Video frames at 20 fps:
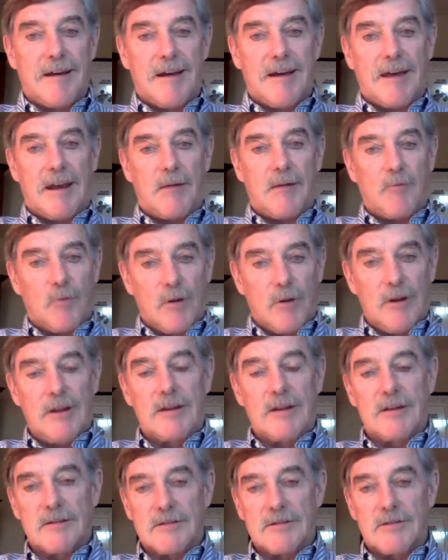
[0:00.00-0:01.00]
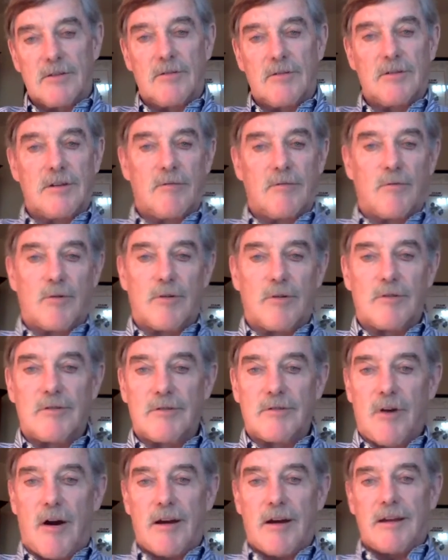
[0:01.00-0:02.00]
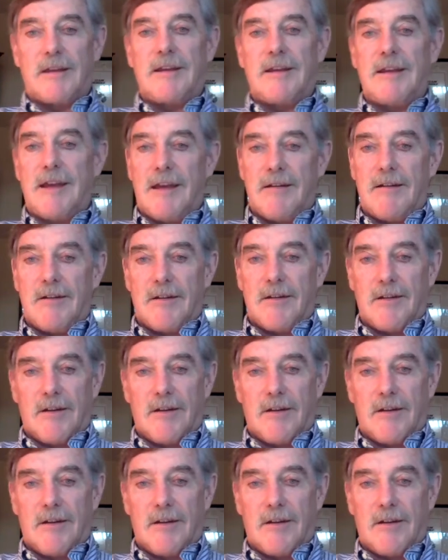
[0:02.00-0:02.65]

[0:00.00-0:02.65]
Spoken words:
And I'm really concerned that we're talking